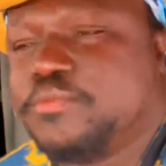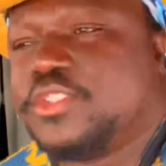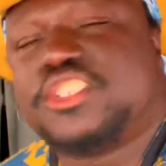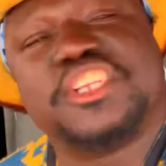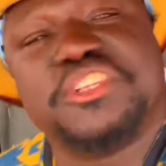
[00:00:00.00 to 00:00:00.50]

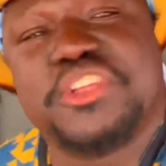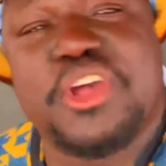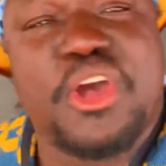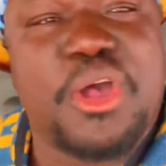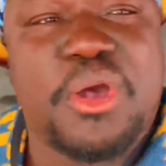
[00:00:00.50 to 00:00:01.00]

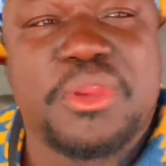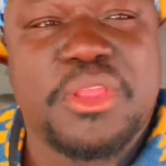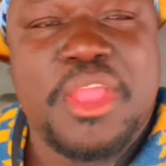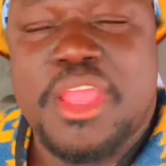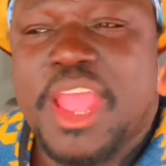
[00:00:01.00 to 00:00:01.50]
Señor,
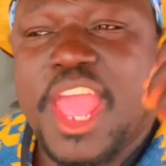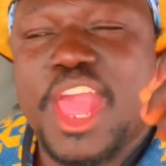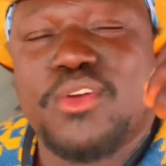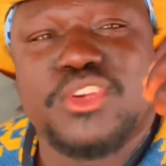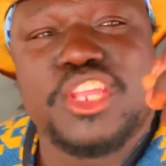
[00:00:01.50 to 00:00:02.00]

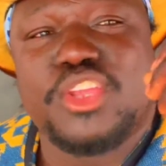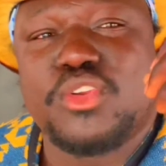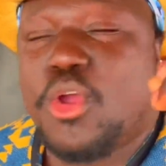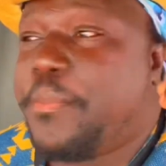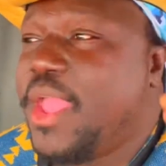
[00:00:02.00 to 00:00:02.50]
El
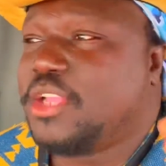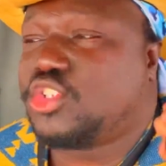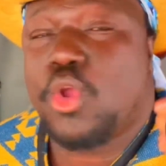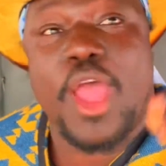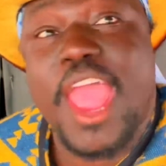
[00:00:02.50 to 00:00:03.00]
Negro
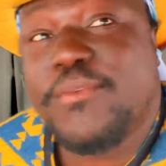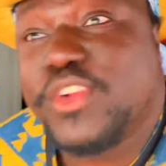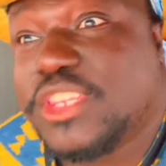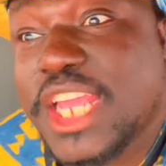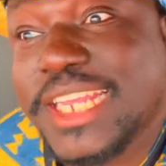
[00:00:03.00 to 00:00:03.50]
Pancho,
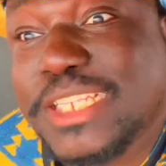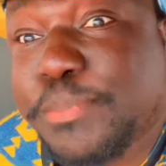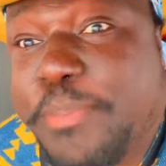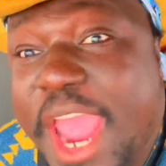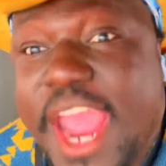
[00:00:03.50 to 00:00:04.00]
everything is
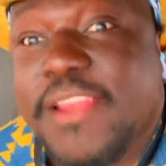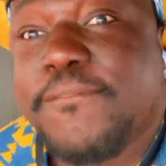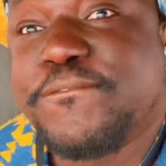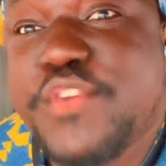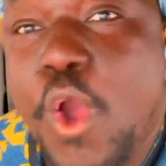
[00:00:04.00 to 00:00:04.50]
paid
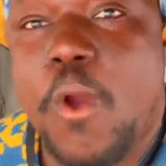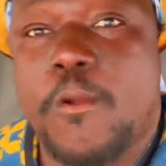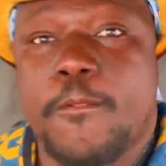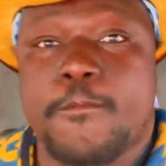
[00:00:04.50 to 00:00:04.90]
for.